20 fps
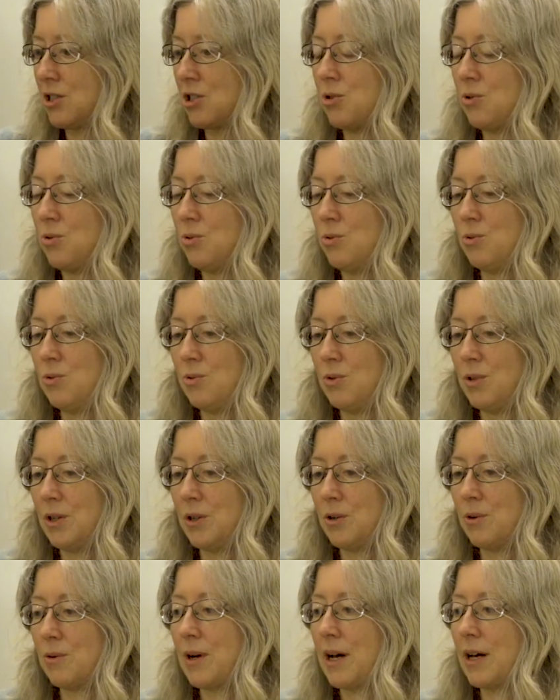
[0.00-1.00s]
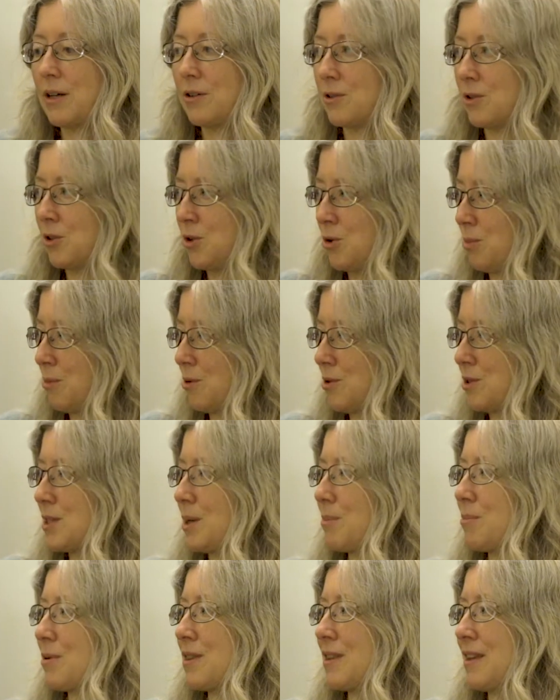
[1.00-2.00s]
to adult humor
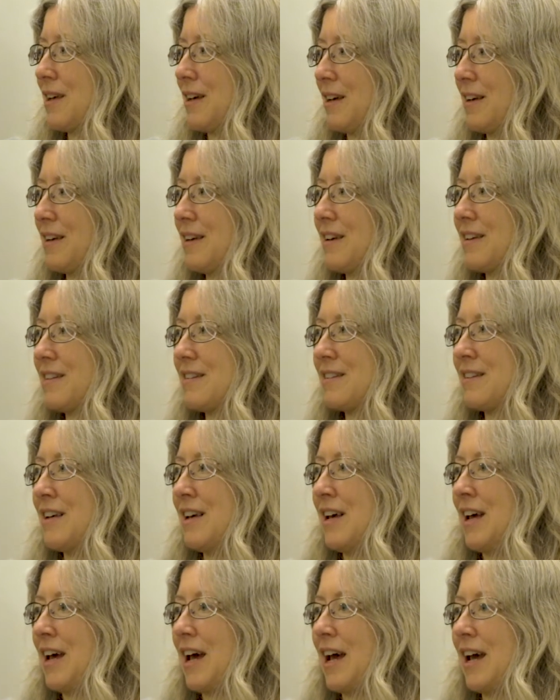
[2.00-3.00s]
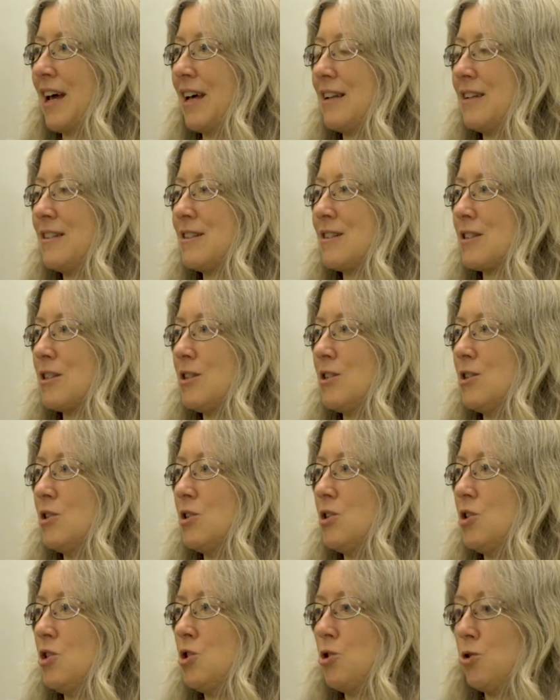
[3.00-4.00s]
type of thing, and
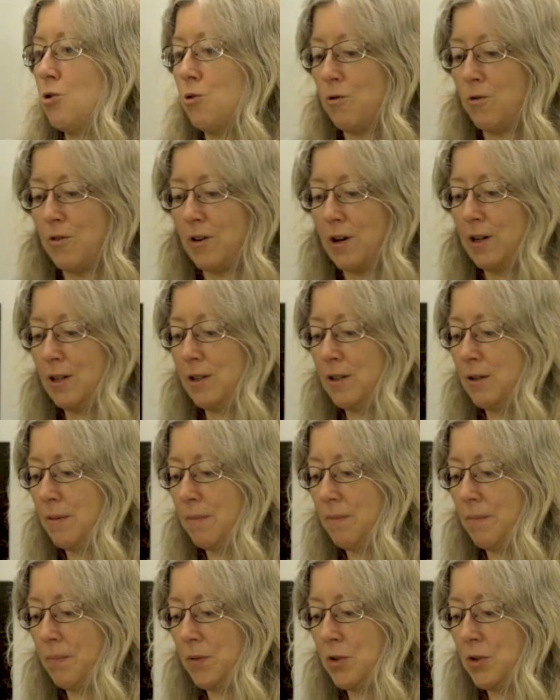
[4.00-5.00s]
do you find a